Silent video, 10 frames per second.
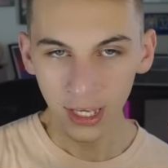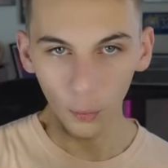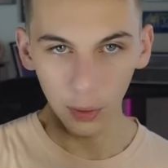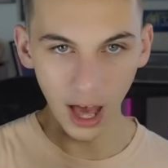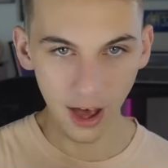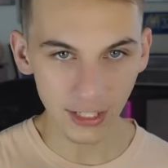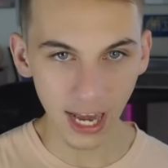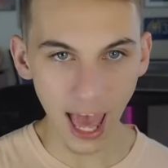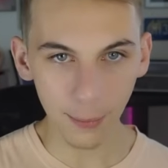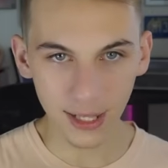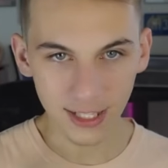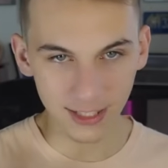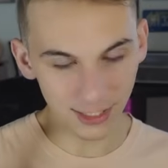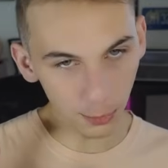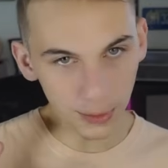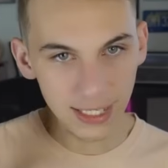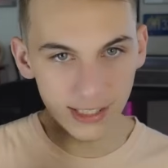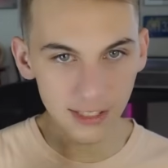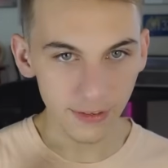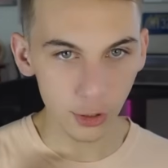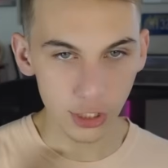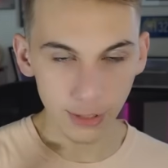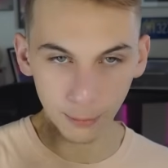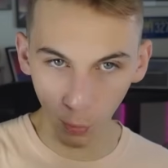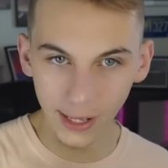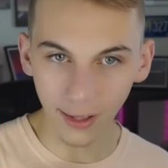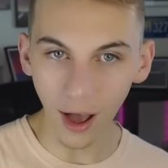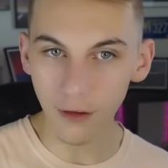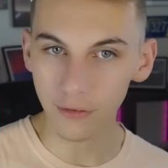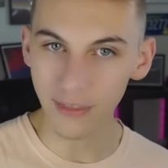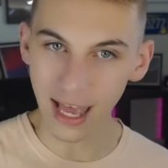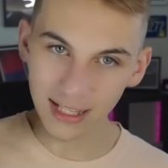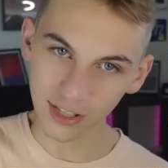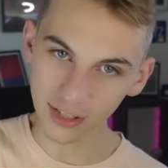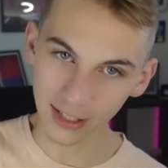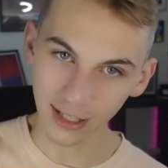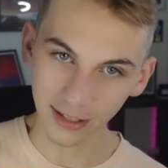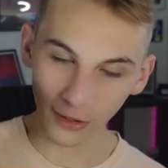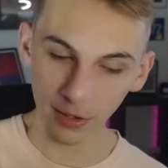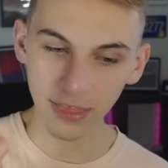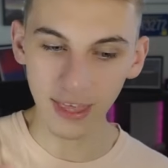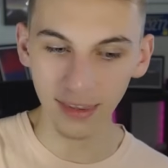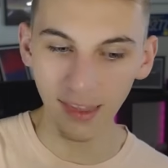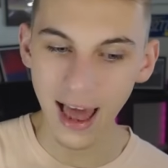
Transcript: What often happens is little pieces of energy break off of that very thin line.